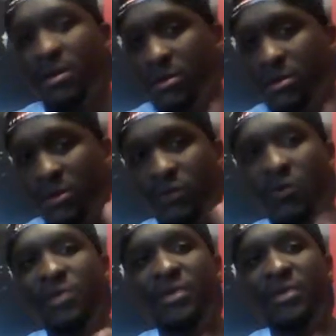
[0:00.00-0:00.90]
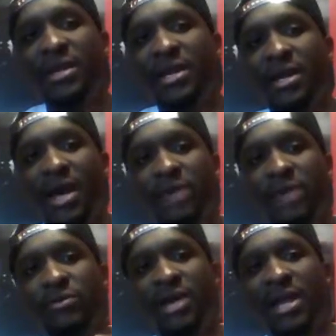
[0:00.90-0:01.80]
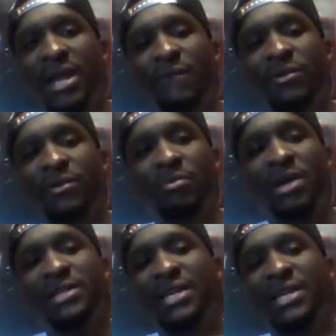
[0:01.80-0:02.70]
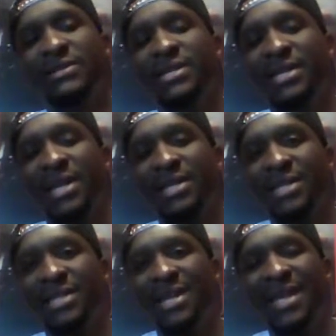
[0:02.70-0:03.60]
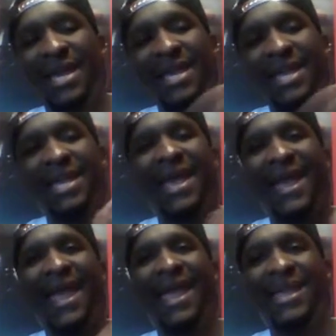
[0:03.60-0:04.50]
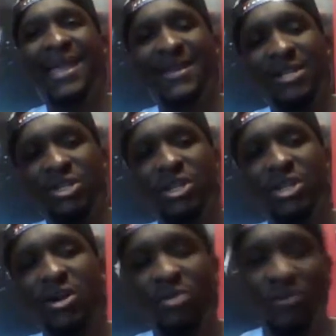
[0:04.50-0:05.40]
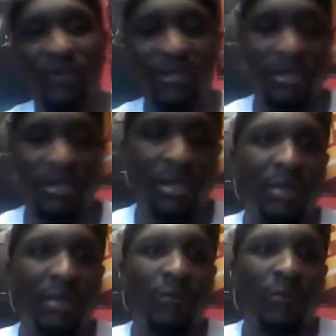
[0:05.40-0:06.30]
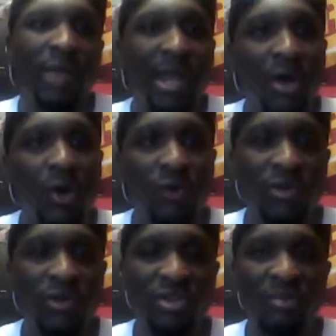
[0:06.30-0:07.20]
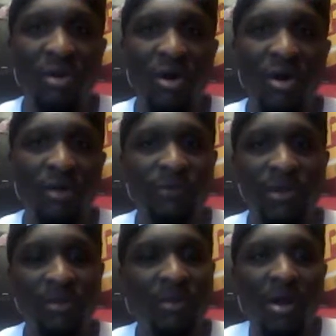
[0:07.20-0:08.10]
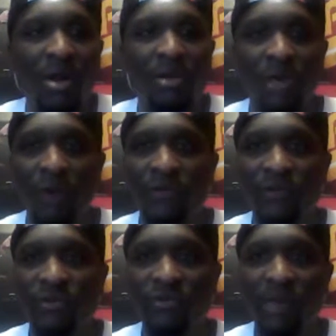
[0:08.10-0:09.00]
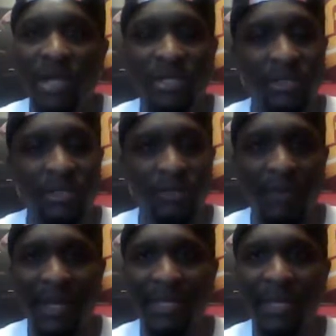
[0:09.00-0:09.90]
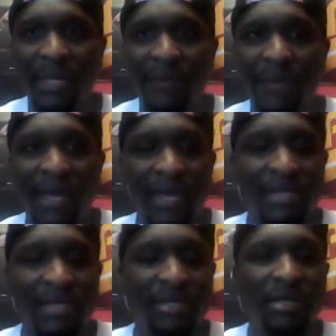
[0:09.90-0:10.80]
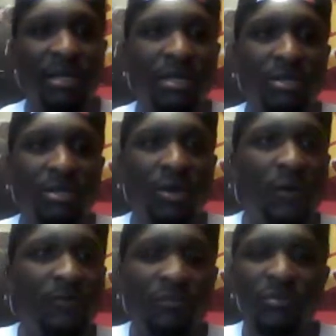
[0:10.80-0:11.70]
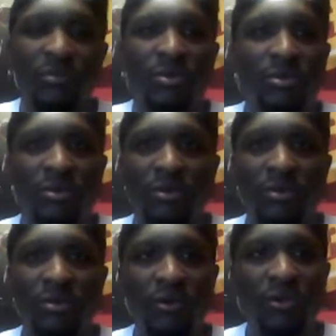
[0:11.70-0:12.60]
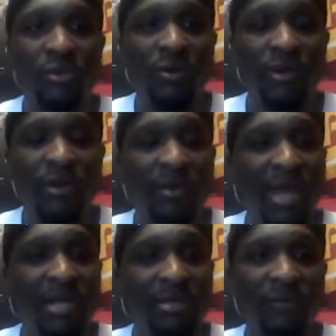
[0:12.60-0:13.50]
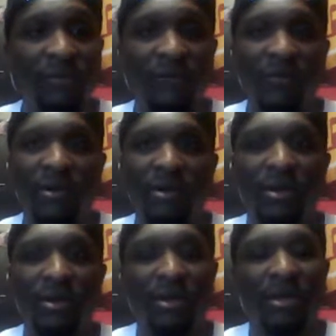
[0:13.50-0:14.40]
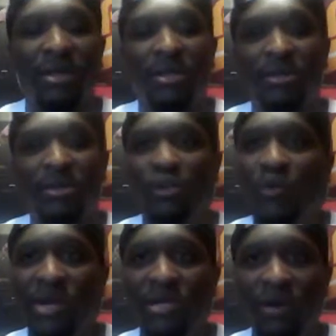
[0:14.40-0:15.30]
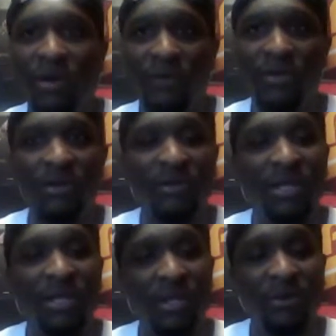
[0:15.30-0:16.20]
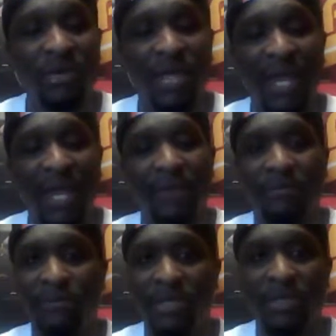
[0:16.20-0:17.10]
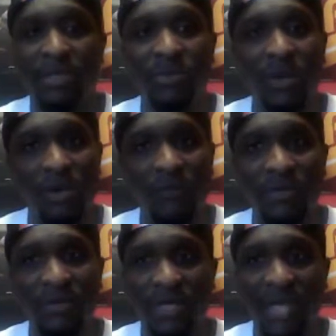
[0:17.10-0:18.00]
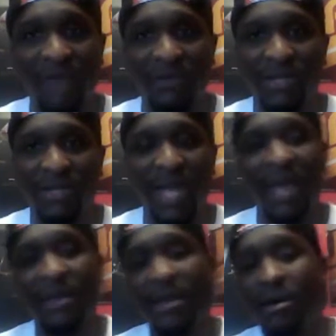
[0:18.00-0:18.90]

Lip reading: there's one thing I do not like what LeBron James did last night. He had 8 turnovers. We got to hold on to the ball. We turn the ball over too much, making dumb plays. So you know where your man is on the floor. Too many turnovers. Turnovers can kill you the game. Because them turnovers that the Cavaliers had